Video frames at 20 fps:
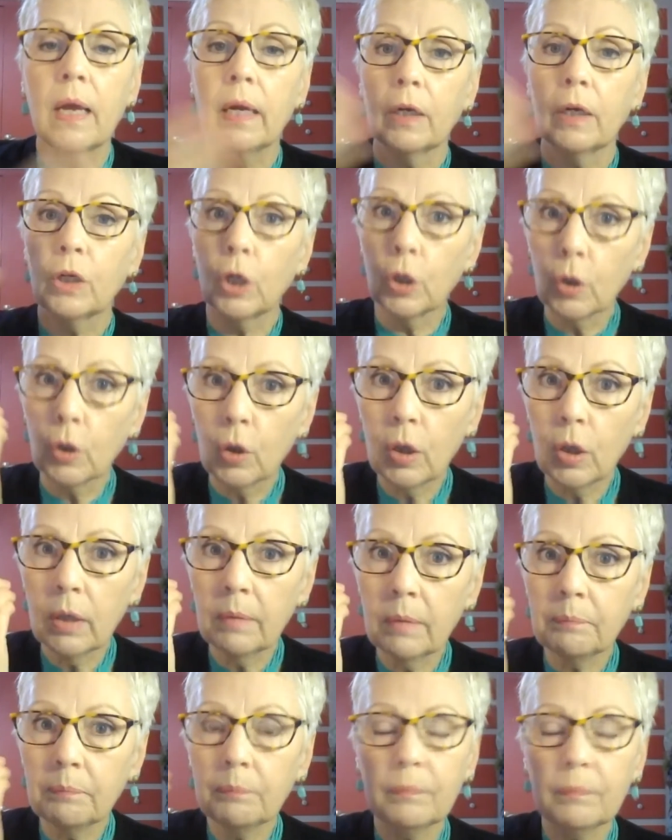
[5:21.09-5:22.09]
curl
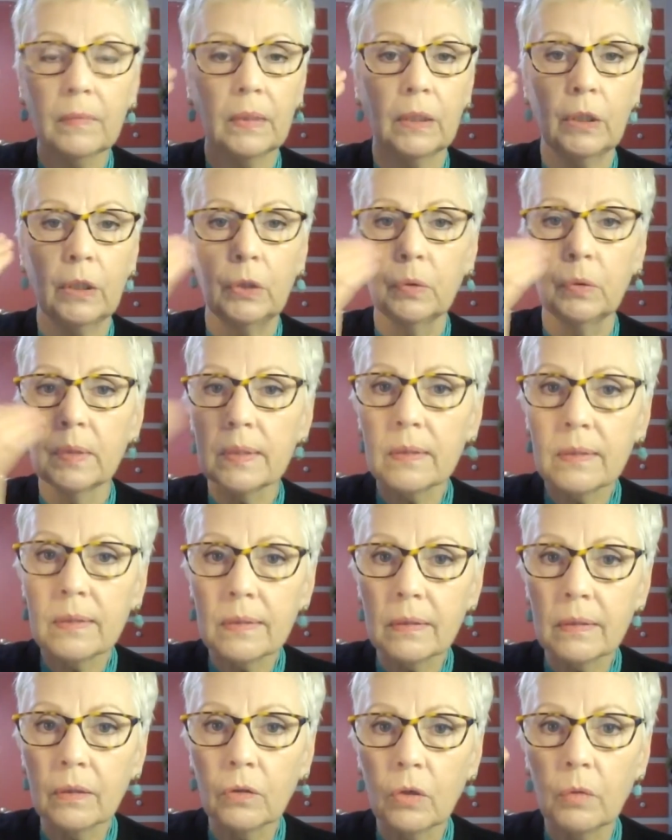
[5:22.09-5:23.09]
them, use the
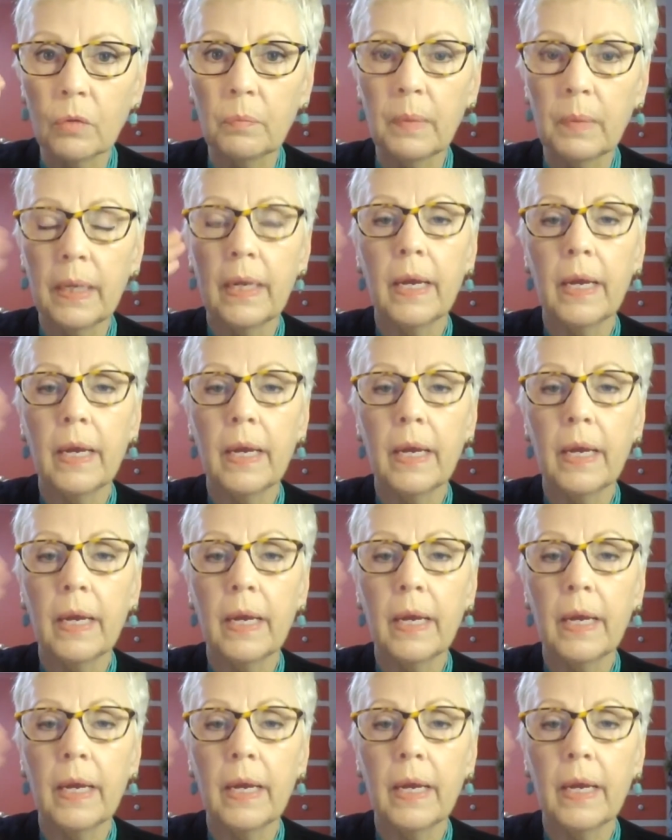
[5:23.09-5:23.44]
serum,